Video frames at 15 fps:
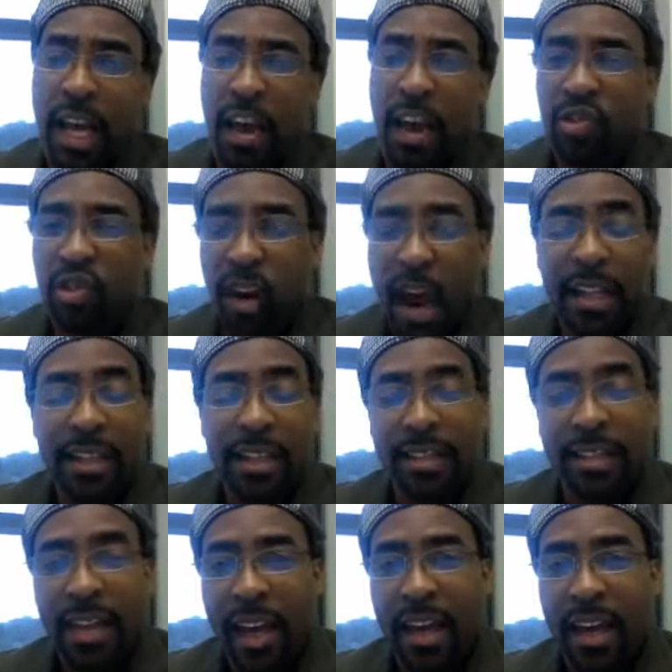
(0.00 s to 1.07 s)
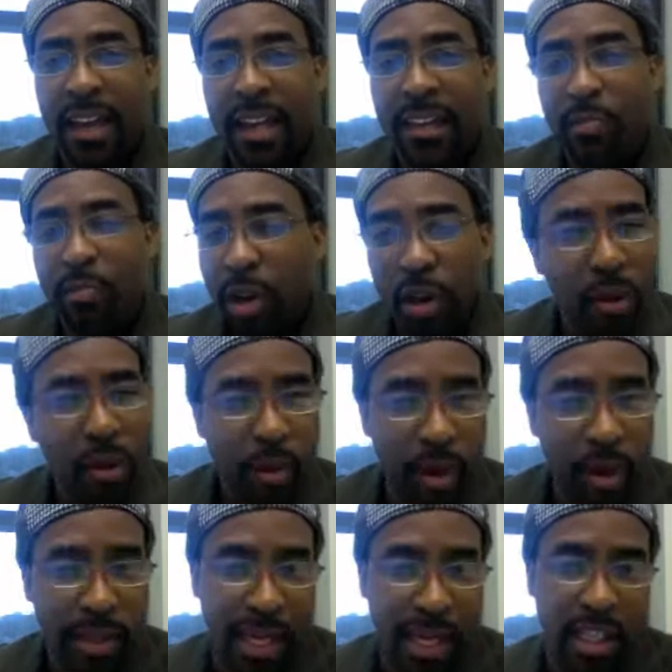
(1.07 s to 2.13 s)
I've tried to stay as middle of the
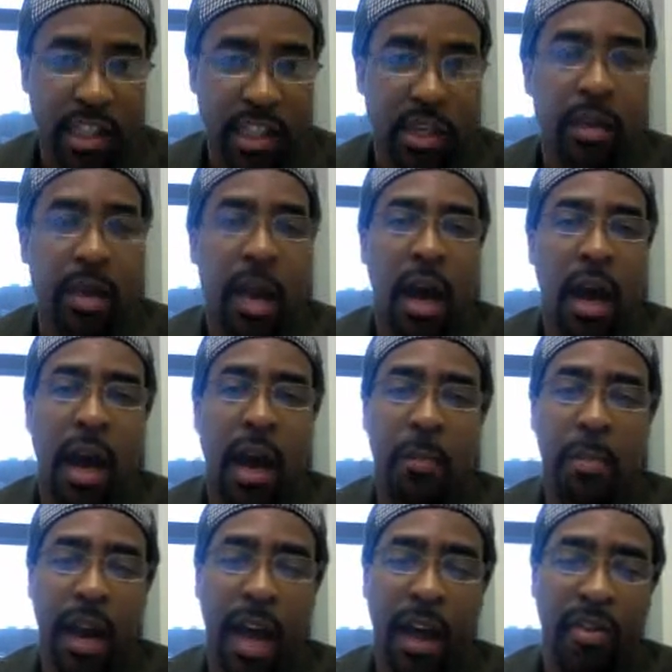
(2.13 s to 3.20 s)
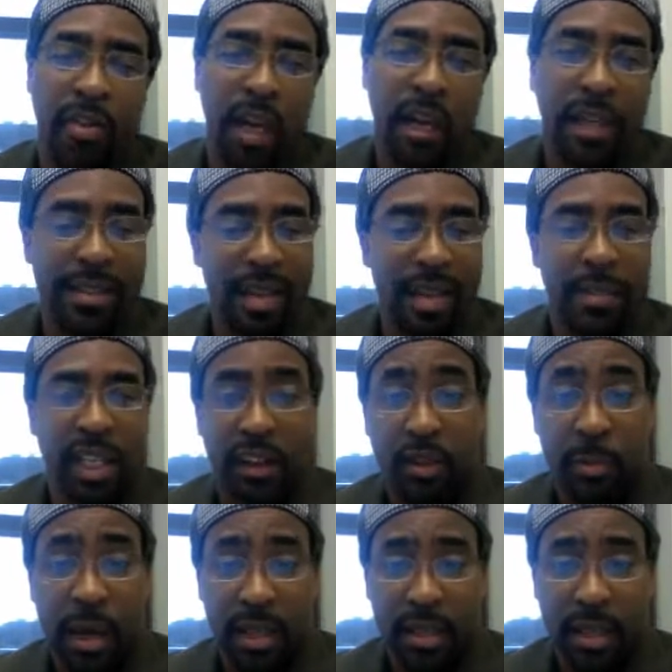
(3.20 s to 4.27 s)
road as I could, but I think that some of the
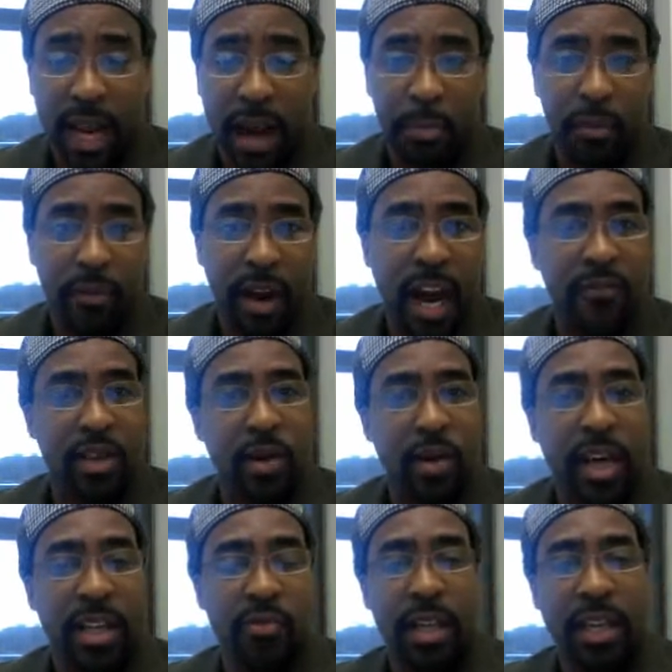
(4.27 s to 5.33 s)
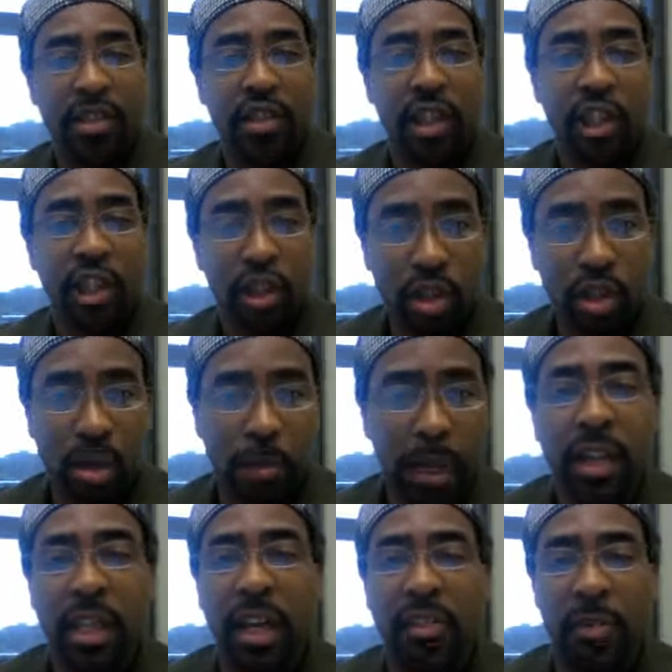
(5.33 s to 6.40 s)
information that I'll provide for you as relates to the
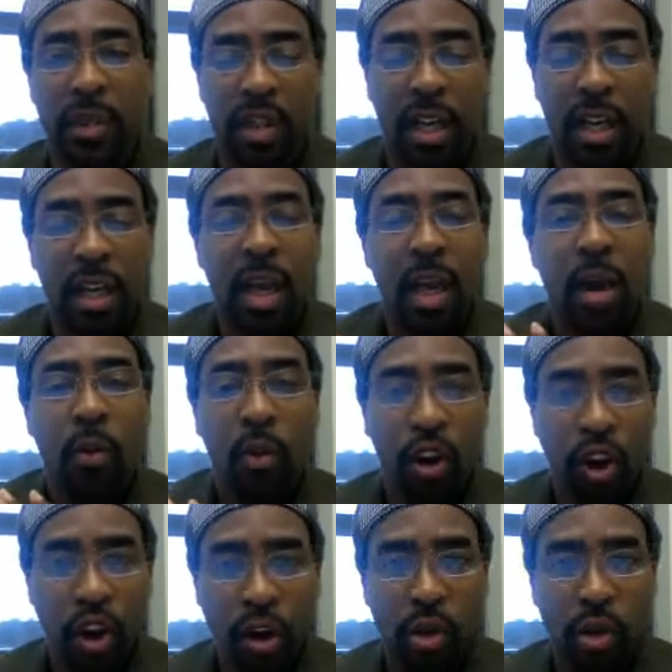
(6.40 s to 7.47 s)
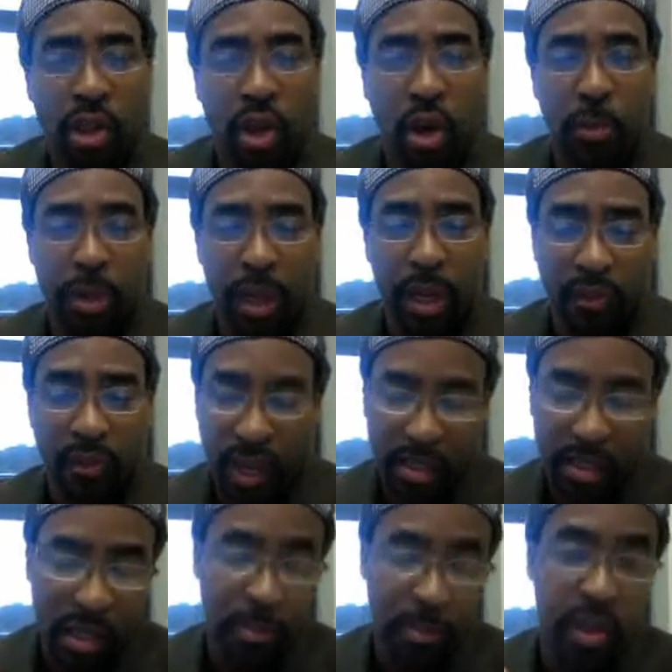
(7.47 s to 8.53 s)
usability of the machine will also benefit
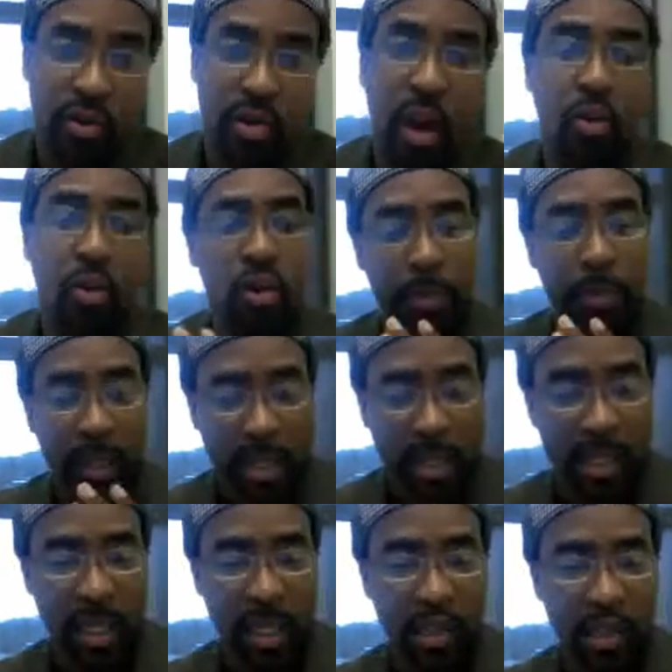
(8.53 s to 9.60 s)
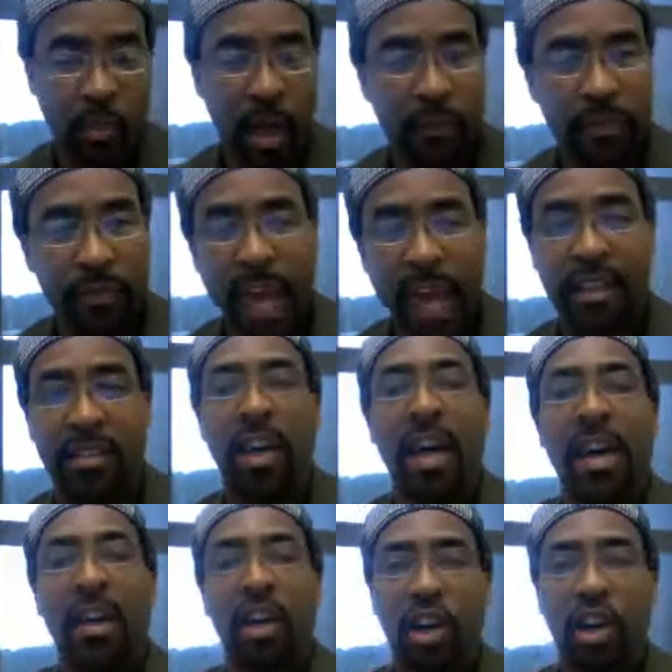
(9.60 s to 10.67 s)
some of you all who will be listening as well. Next,
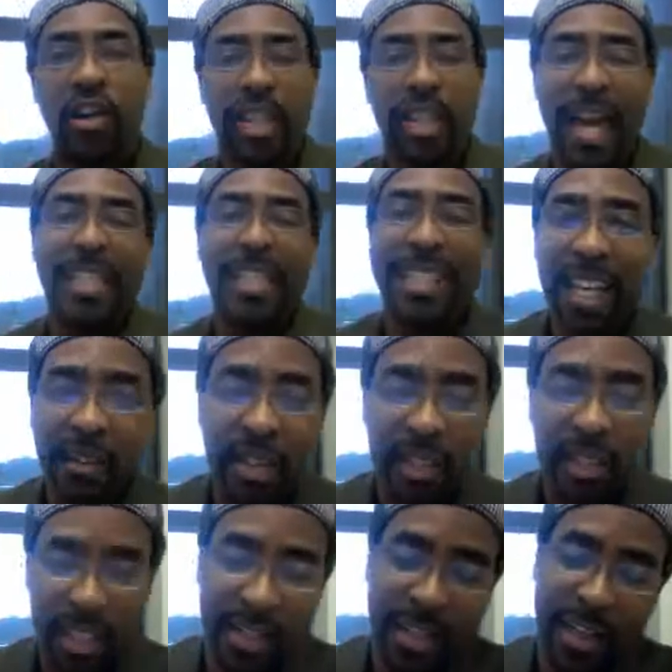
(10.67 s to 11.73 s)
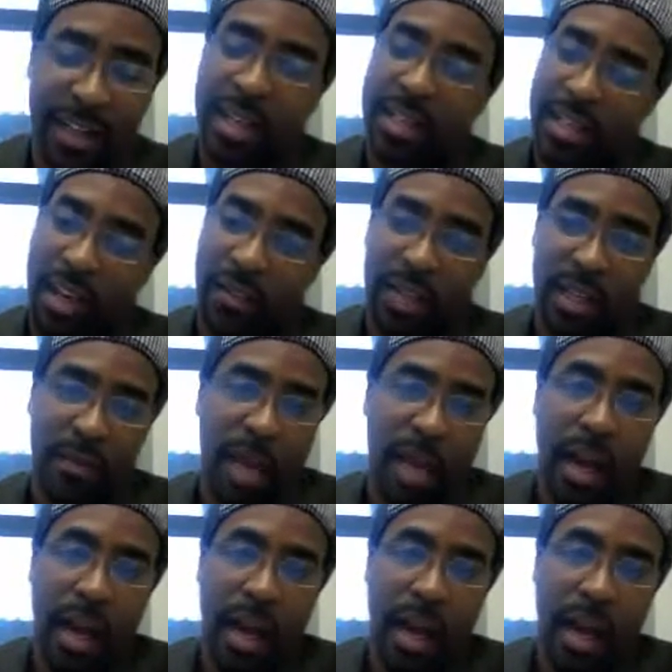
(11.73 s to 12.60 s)
connectivity.